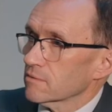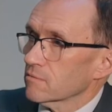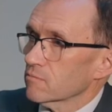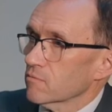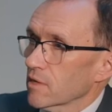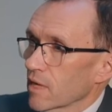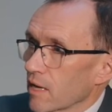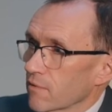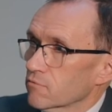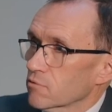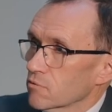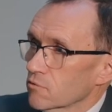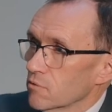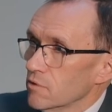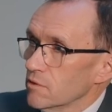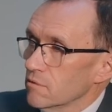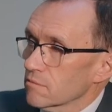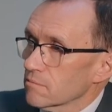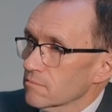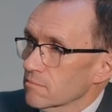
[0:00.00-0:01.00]
we have to do
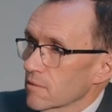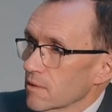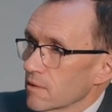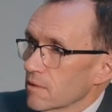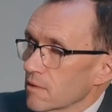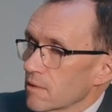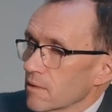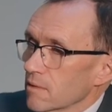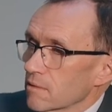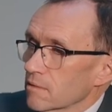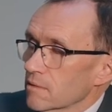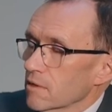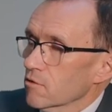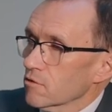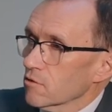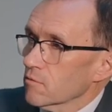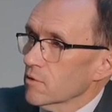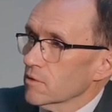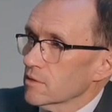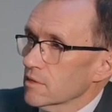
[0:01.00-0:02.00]
it. The
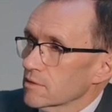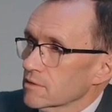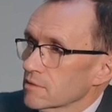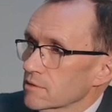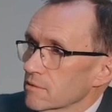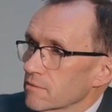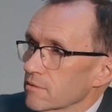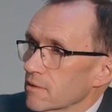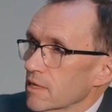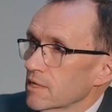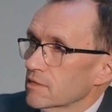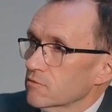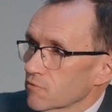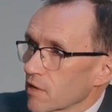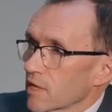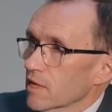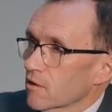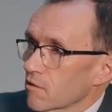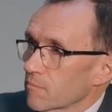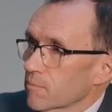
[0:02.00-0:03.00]
other one is it's
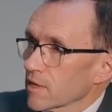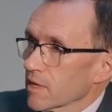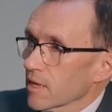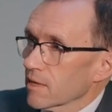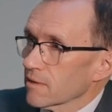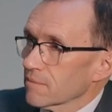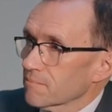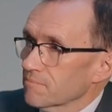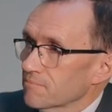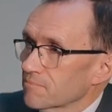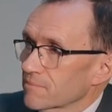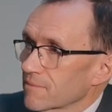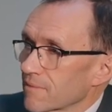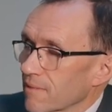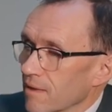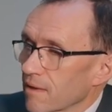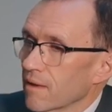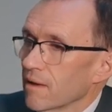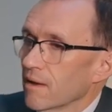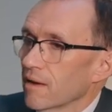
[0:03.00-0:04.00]
really complicated
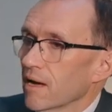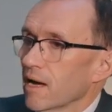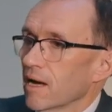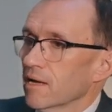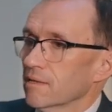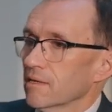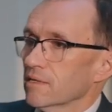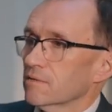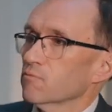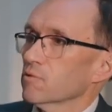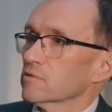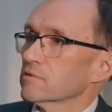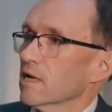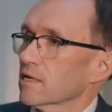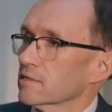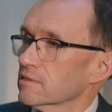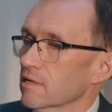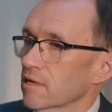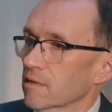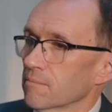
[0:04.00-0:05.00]
and it will
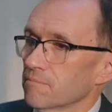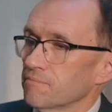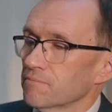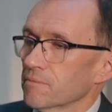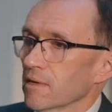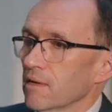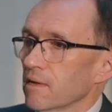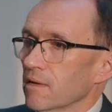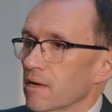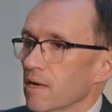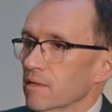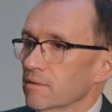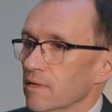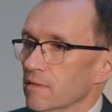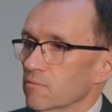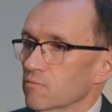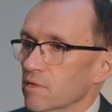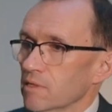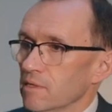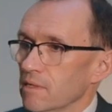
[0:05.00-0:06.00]
take time. And
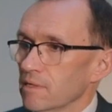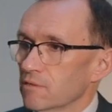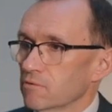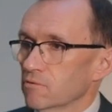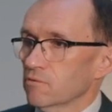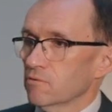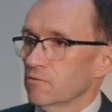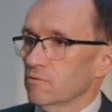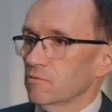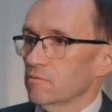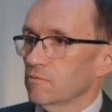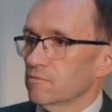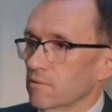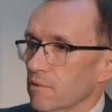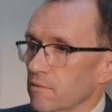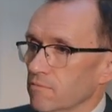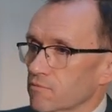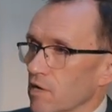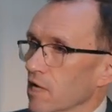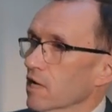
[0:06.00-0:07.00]
then we need to
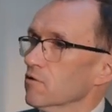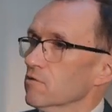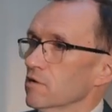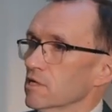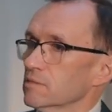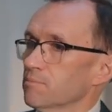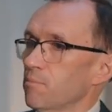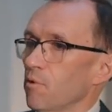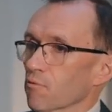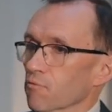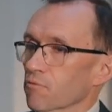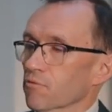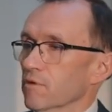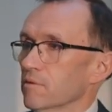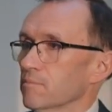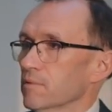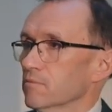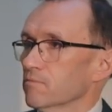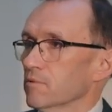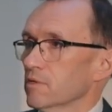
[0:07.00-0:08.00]
recognize both. I
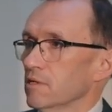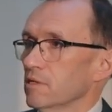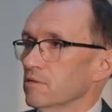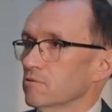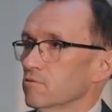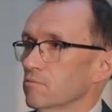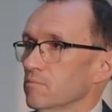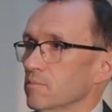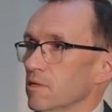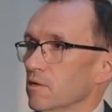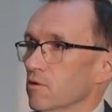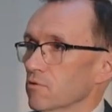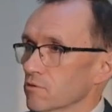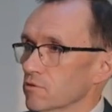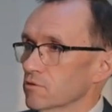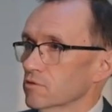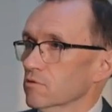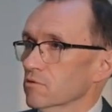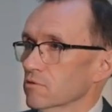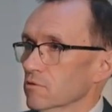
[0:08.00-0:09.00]
mean, we need to be
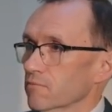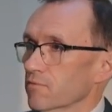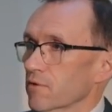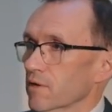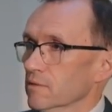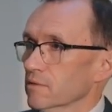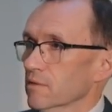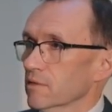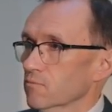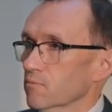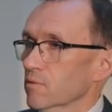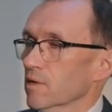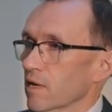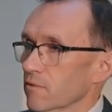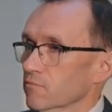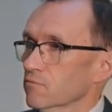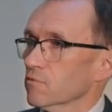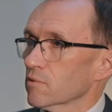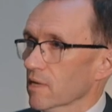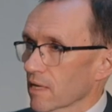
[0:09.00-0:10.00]
honest on the fact that we
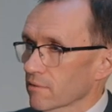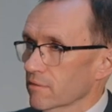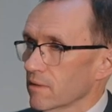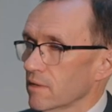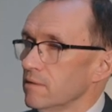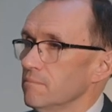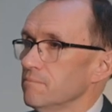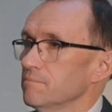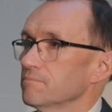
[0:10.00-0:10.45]
have to get there.